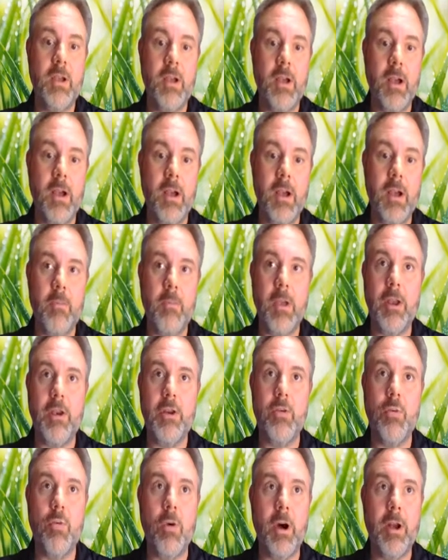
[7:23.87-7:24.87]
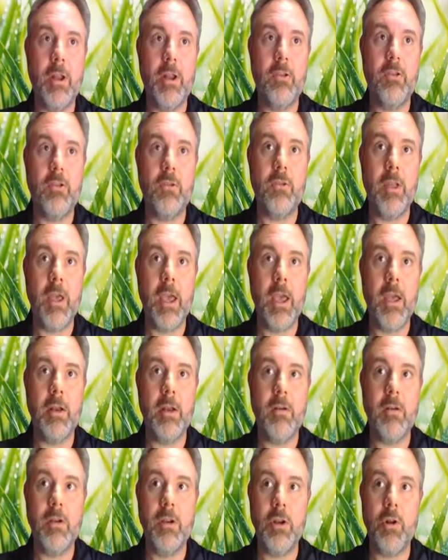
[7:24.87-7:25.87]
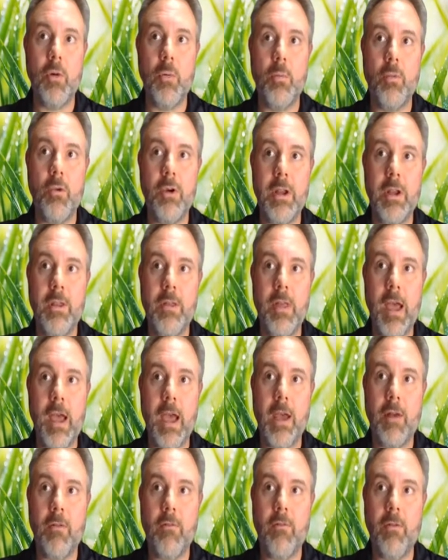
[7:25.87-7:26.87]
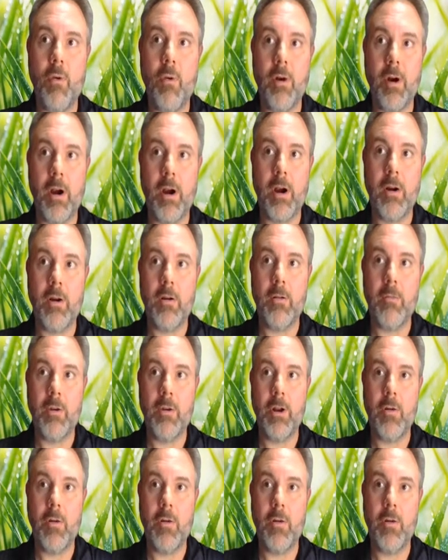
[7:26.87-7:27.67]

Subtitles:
and you wanted to then breed that for